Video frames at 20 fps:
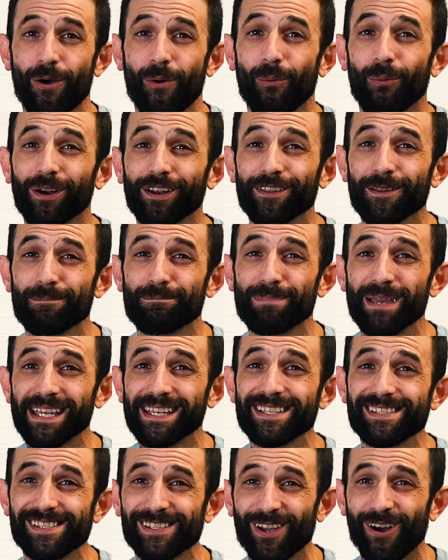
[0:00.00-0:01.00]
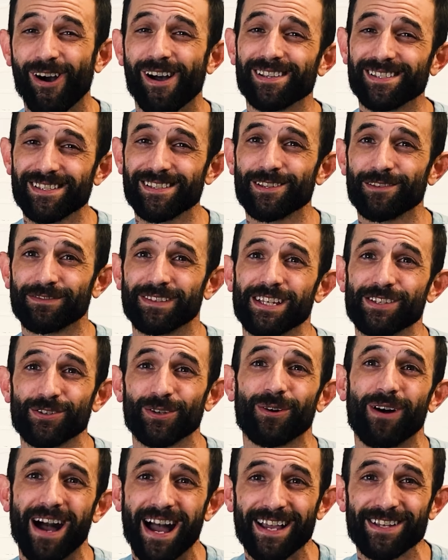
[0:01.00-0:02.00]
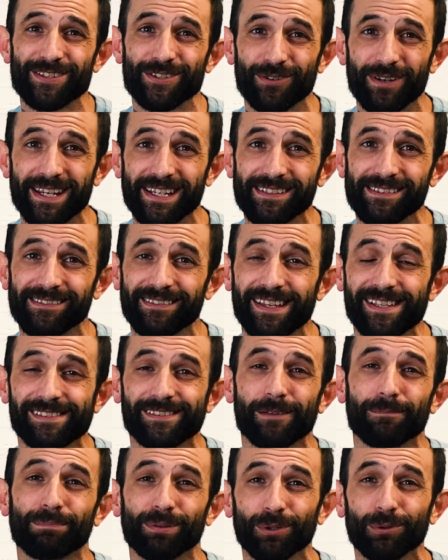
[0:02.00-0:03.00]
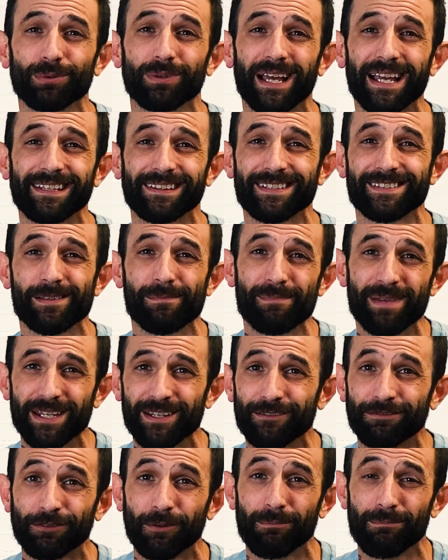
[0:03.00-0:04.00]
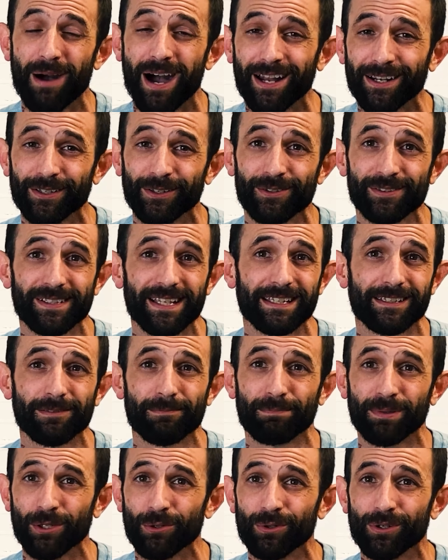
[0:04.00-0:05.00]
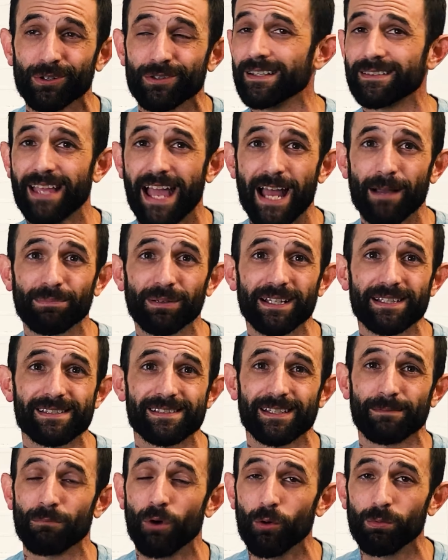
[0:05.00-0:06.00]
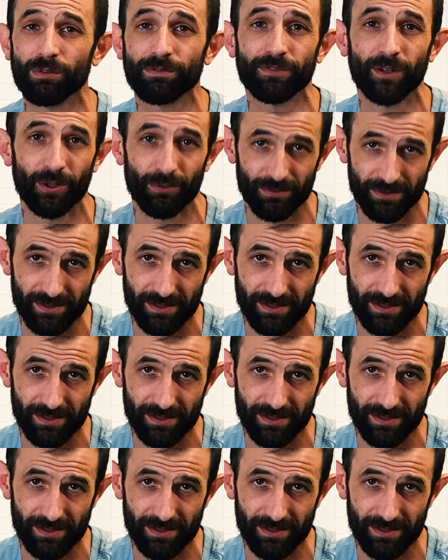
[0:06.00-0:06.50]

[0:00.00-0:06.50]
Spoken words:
One of the biggest causes of digital eye strain is the blue light that's emitted from monitors like computers, tablets, and mobile phones.